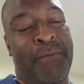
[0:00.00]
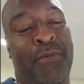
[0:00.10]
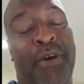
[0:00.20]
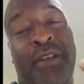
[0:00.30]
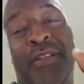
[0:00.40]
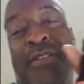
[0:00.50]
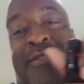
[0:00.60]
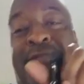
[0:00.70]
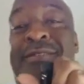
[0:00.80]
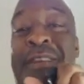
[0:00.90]
But
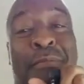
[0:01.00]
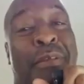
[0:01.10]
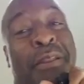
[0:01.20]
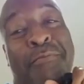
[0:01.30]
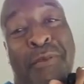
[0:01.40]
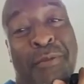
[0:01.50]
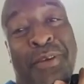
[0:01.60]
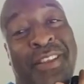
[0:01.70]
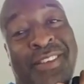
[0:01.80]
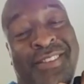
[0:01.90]
I'm not in
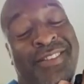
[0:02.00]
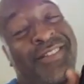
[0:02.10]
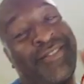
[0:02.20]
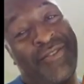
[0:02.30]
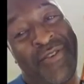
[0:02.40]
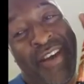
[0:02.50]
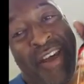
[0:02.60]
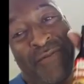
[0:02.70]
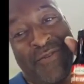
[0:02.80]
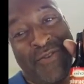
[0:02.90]
Barbados, so I
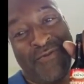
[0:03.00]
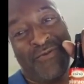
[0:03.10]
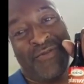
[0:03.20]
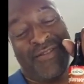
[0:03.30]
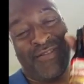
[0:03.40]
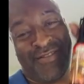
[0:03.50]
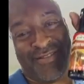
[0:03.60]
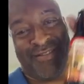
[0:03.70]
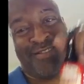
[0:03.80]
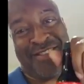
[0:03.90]
have to use
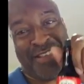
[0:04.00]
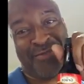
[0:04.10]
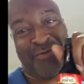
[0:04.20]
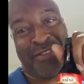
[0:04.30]
this one.